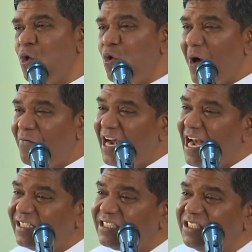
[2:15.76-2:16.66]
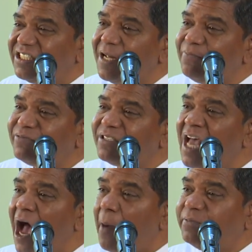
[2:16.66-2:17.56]
you have
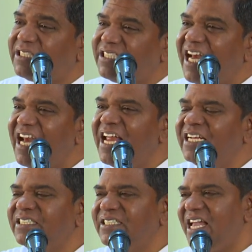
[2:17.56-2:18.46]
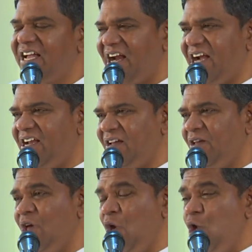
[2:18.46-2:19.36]
relationships of sin in secret
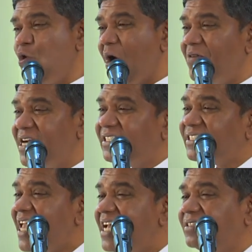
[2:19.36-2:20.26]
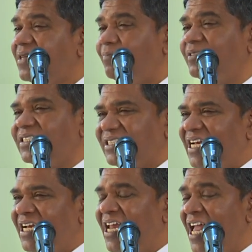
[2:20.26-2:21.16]
you have desires of
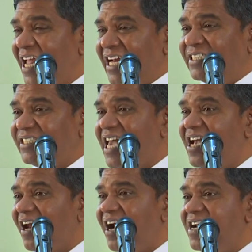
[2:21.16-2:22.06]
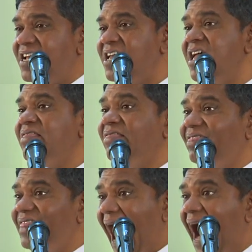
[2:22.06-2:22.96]
sin in secret,
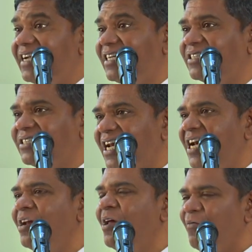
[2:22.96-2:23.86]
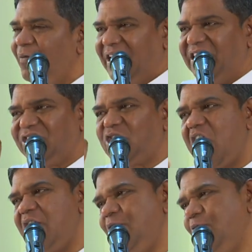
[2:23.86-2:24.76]
that sin will
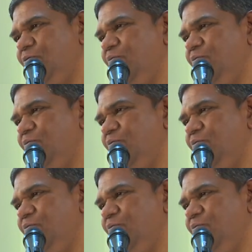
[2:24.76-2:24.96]
destroy you.